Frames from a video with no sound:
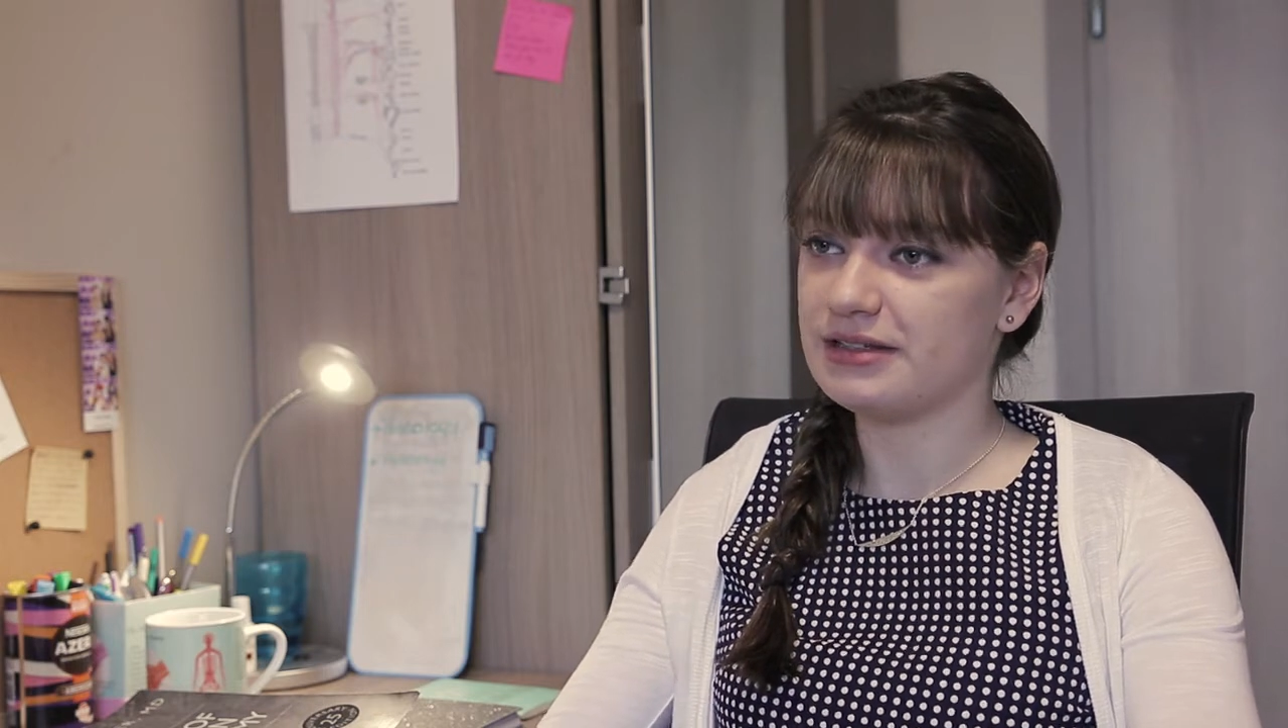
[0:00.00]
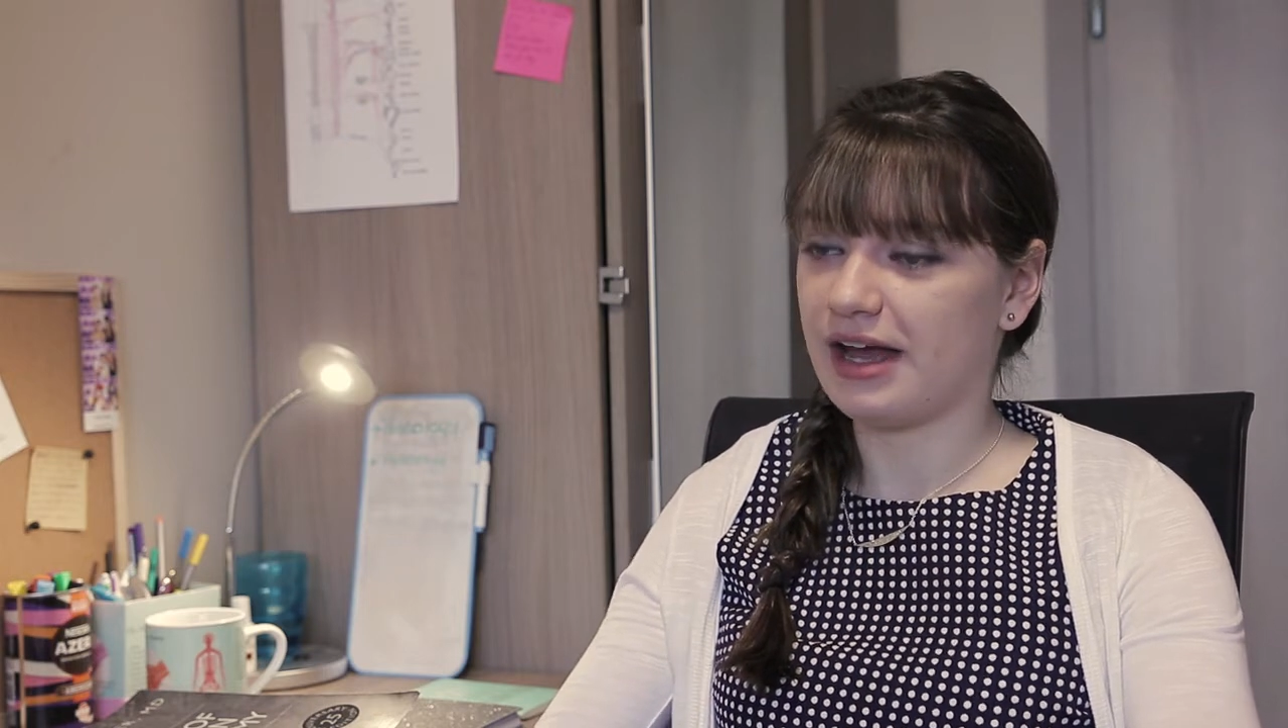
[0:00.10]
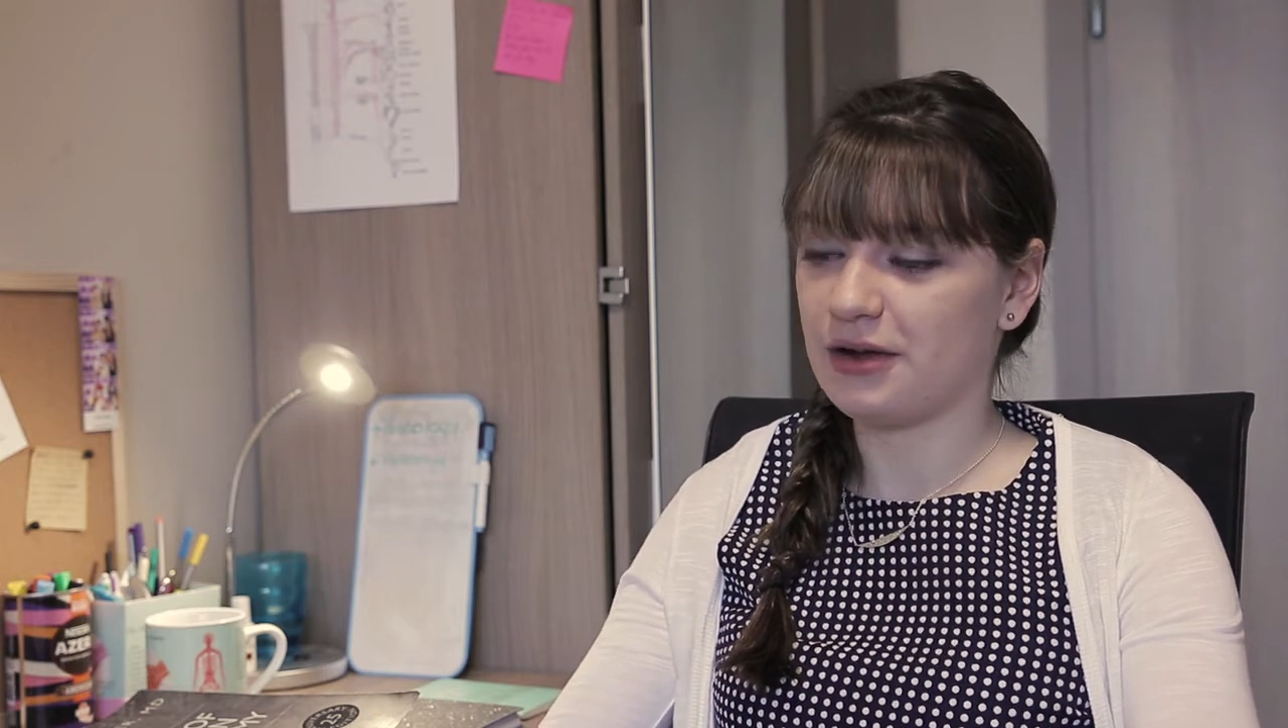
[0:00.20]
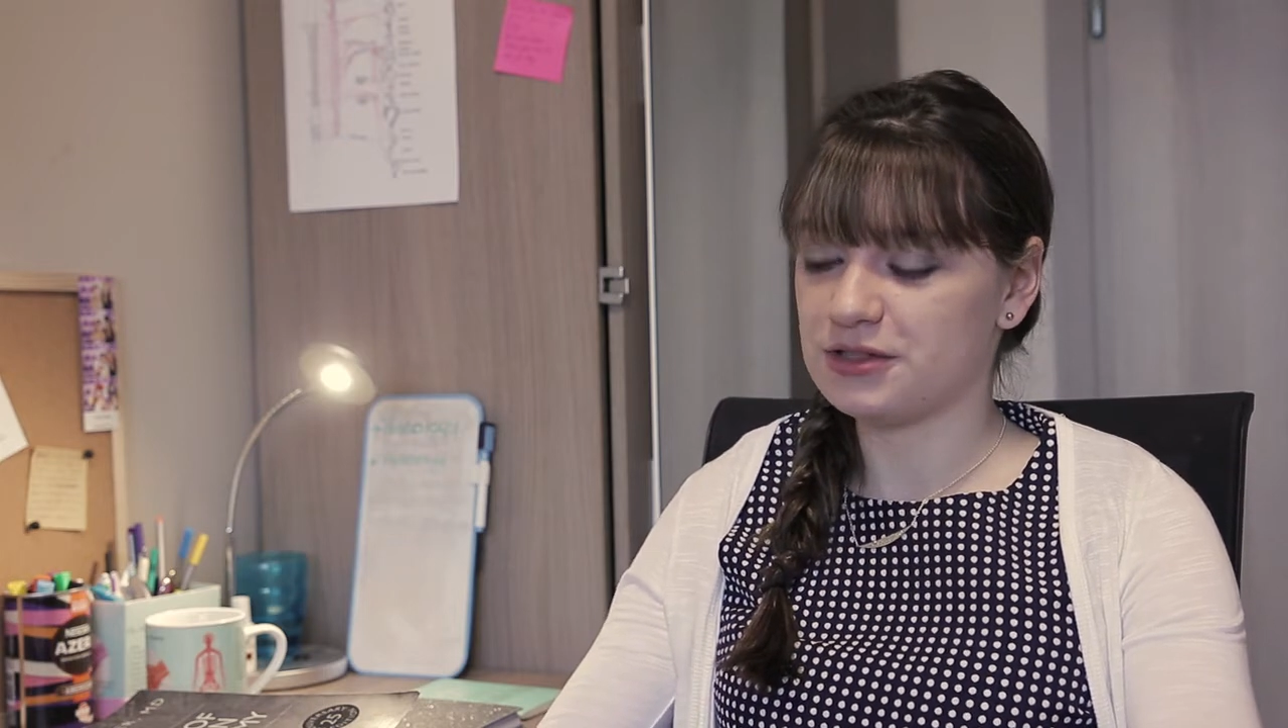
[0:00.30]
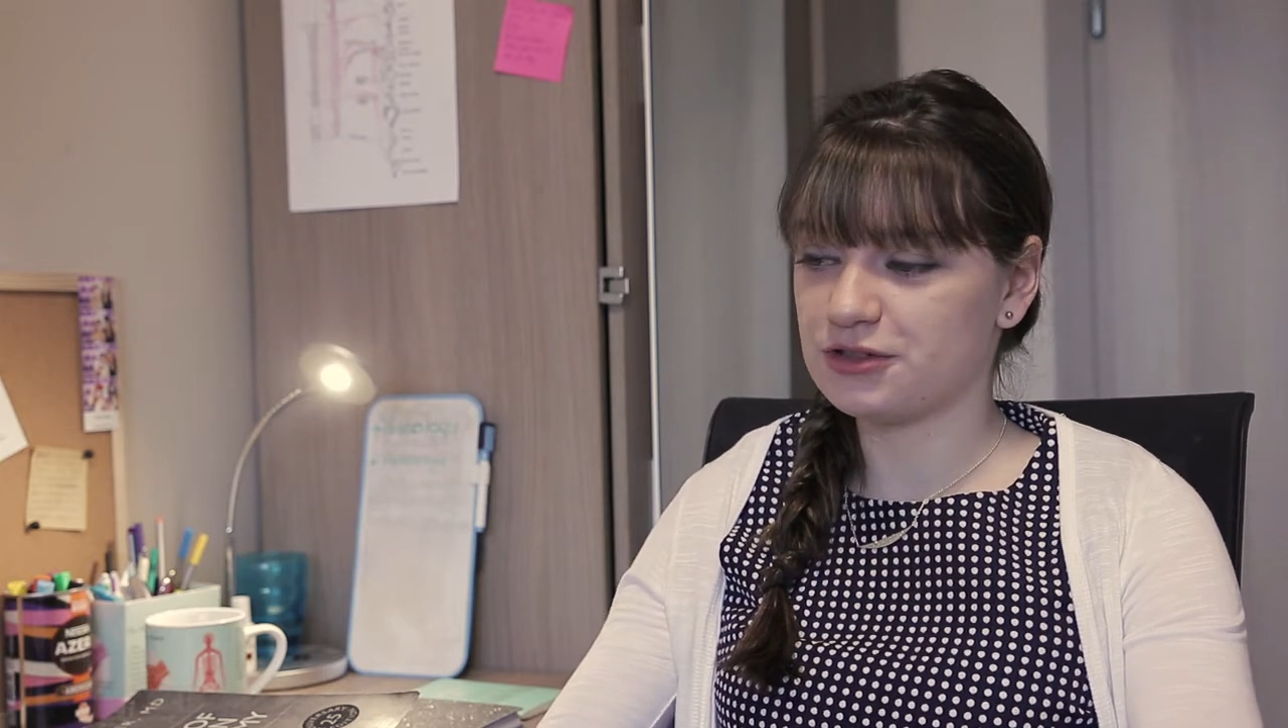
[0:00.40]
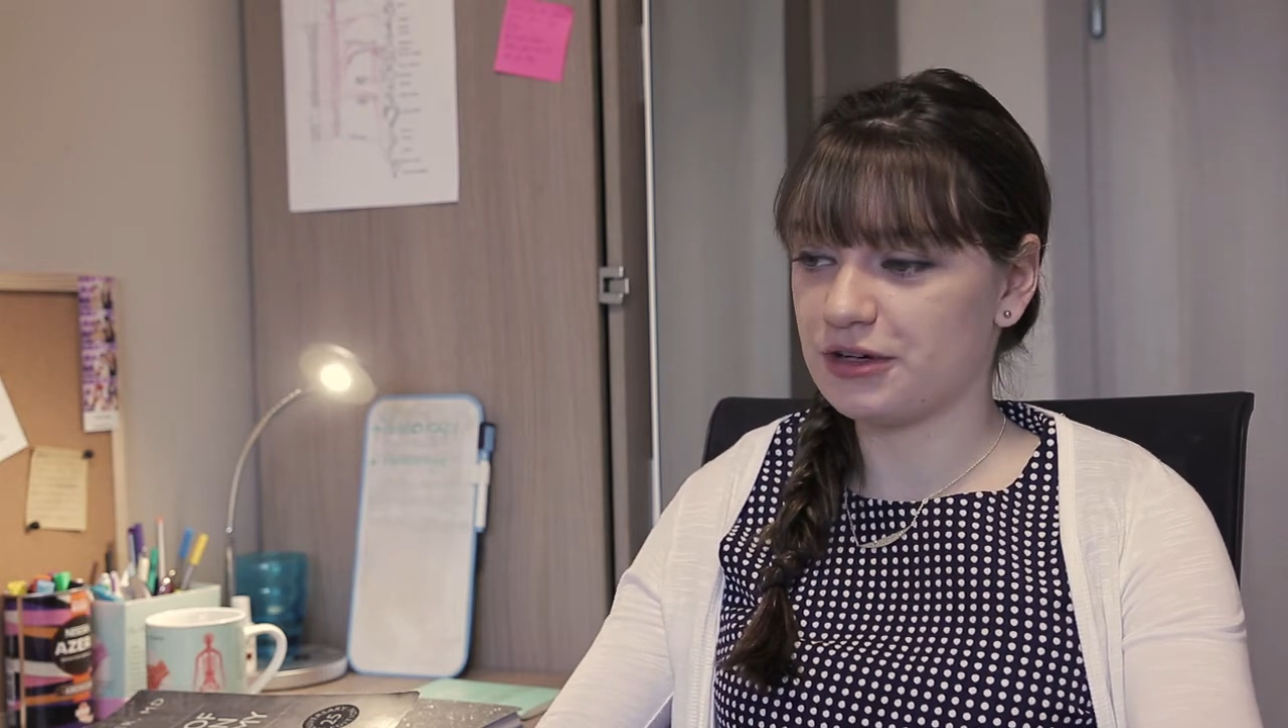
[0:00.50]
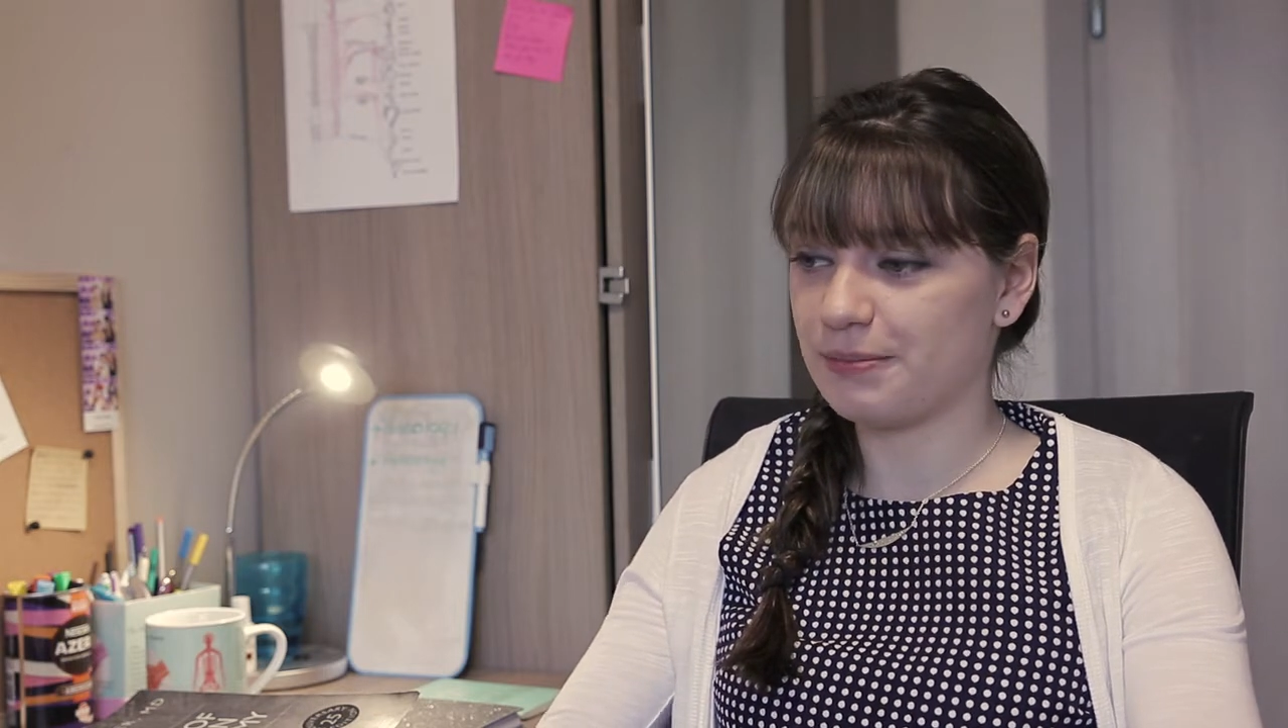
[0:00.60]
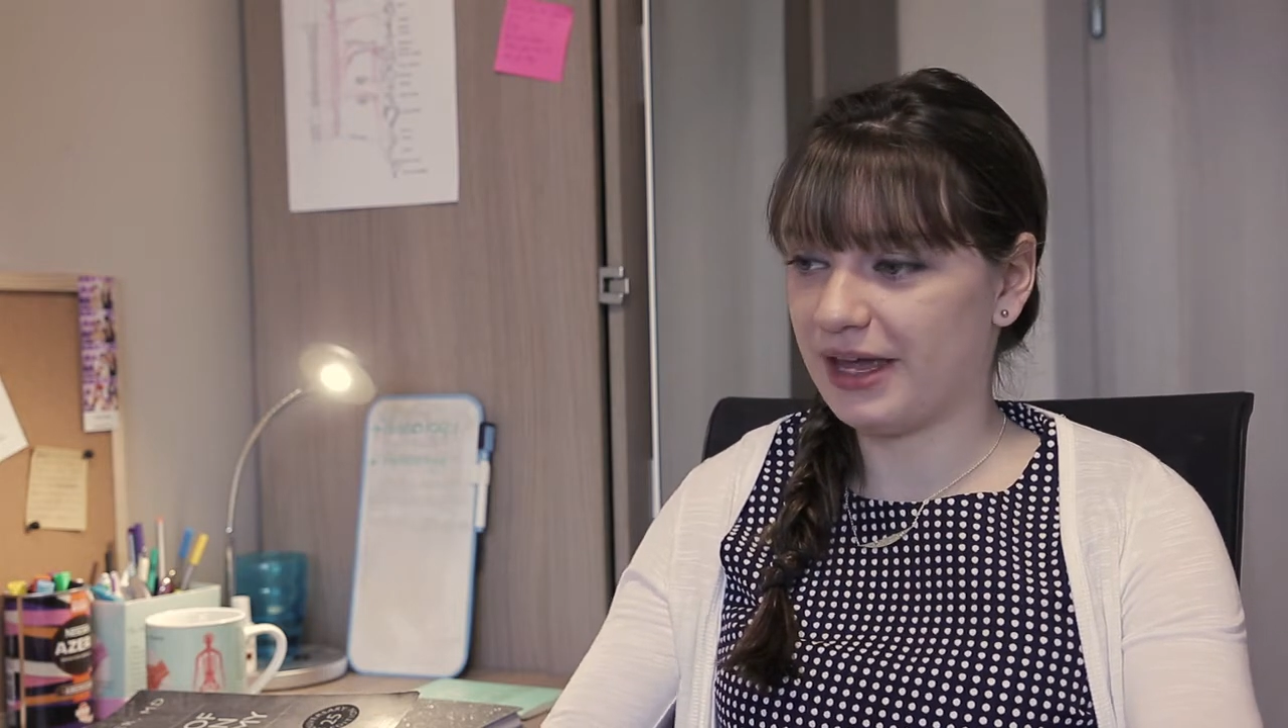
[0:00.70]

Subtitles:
how to treat